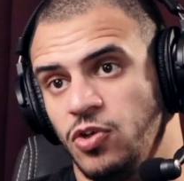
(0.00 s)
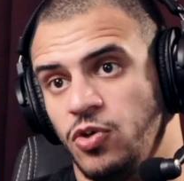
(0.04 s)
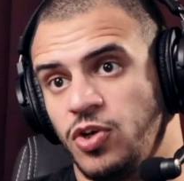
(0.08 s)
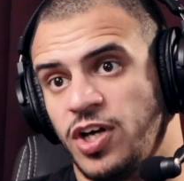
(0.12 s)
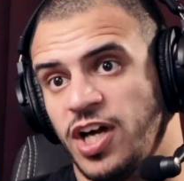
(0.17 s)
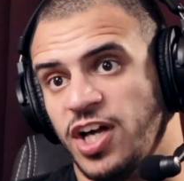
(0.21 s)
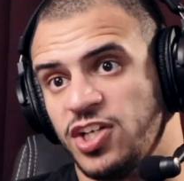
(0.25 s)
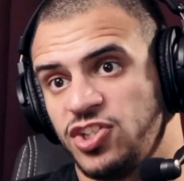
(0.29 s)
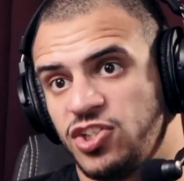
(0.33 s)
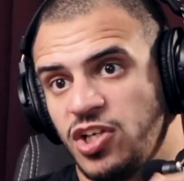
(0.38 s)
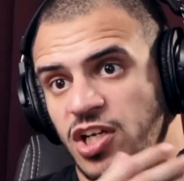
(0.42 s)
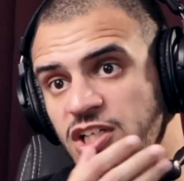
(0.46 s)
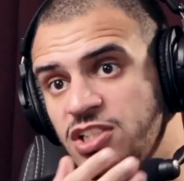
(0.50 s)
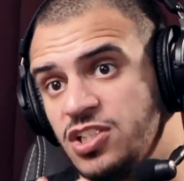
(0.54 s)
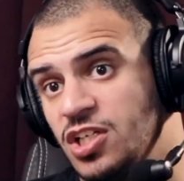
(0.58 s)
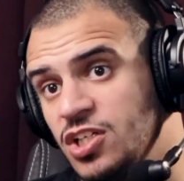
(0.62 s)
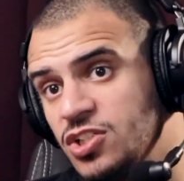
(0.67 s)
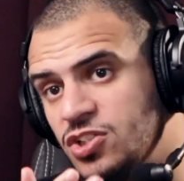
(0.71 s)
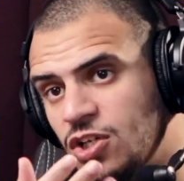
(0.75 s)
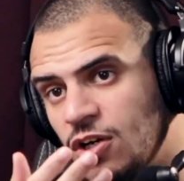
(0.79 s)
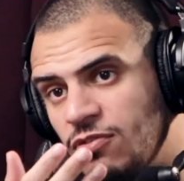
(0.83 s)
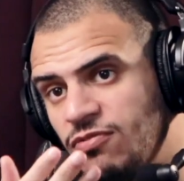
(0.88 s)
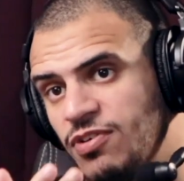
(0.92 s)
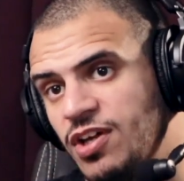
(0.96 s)
Catch
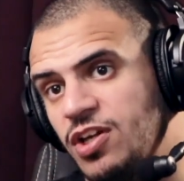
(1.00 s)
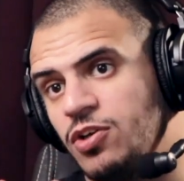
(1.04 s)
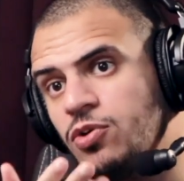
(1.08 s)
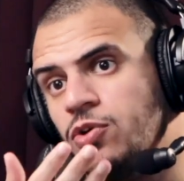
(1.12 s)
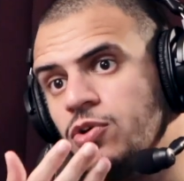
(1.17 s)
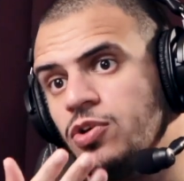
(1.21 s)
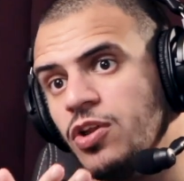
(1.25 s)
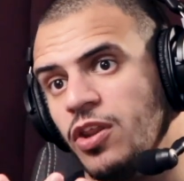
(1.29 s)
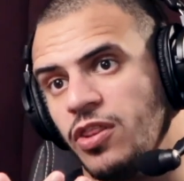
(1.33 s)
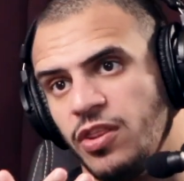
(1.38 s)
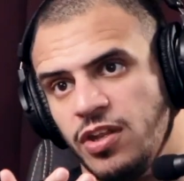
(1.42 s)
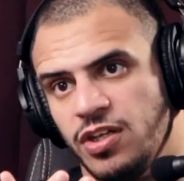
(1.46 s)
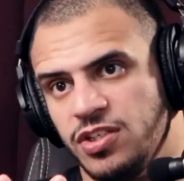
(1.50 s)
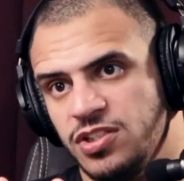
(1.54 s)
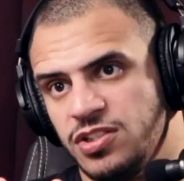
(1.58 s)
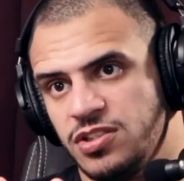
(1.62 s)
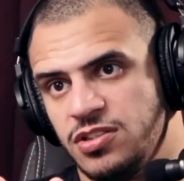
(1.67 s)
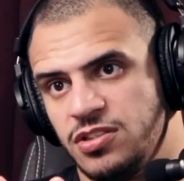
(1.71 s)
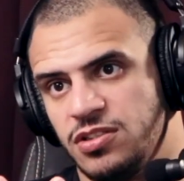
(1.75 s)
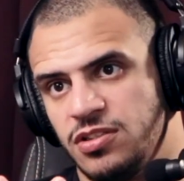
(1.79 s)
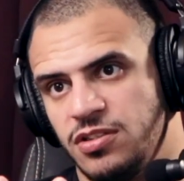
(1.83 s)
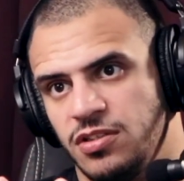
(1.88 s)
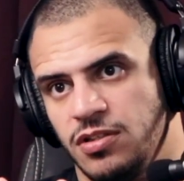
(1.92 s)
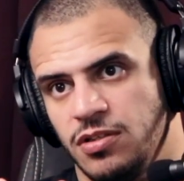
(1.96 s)
wrestlers are very good in
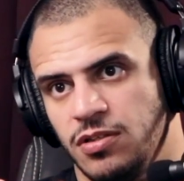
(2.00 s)
this,